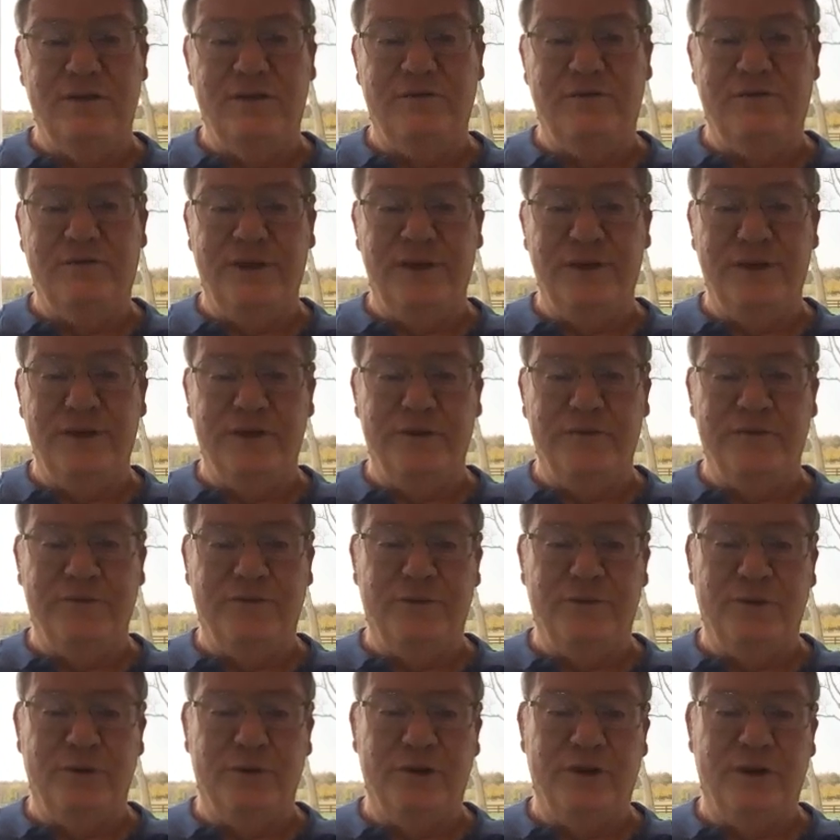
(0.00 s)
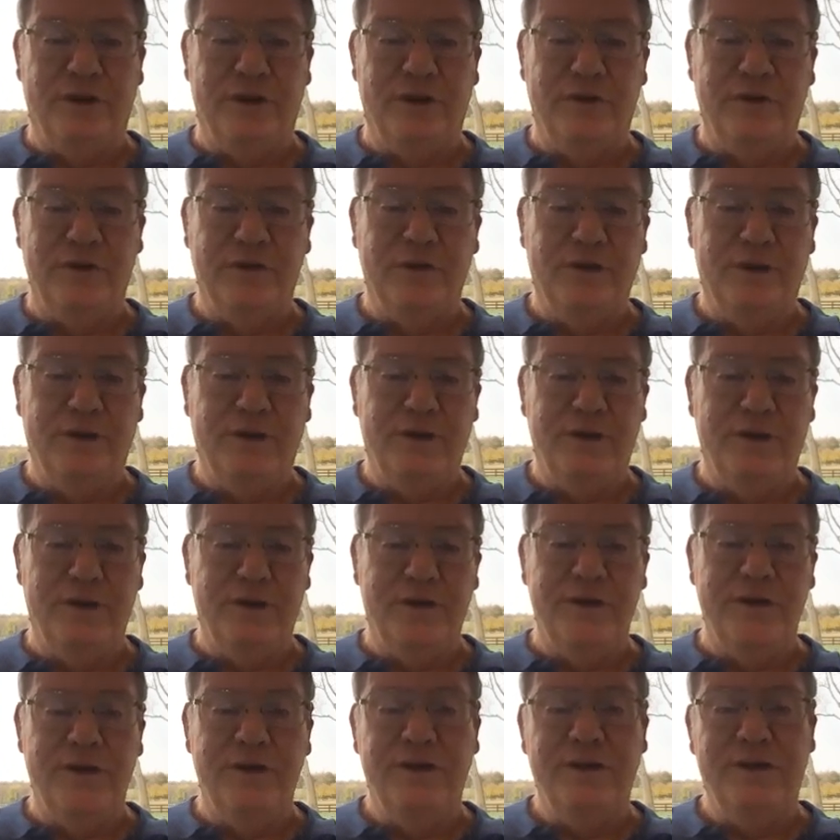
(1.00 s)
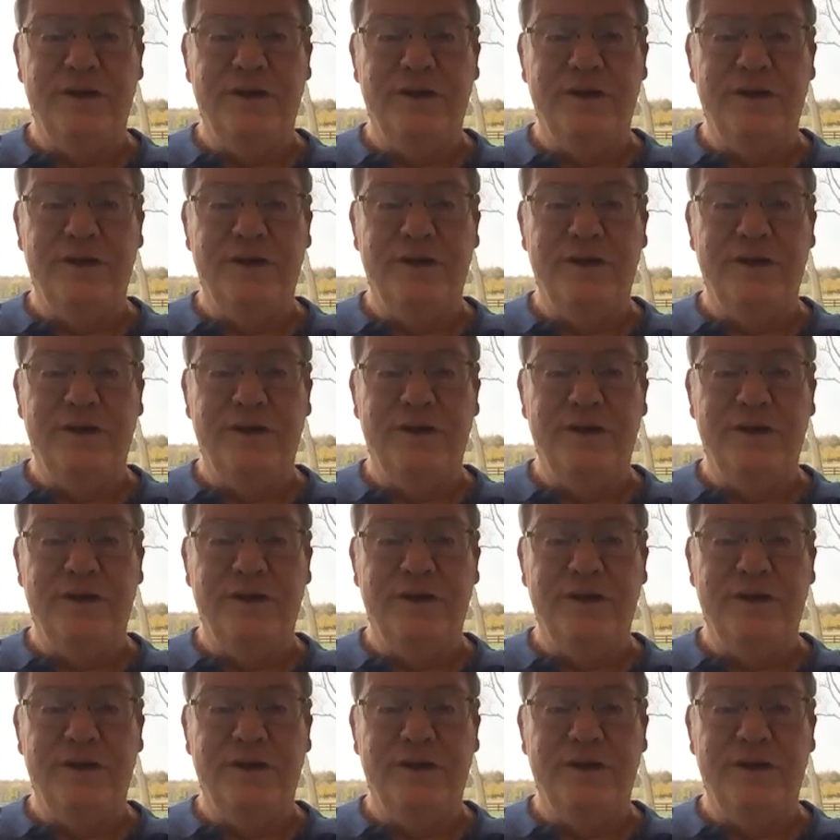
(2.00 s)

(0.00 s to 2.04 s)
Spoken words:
vendor for HUD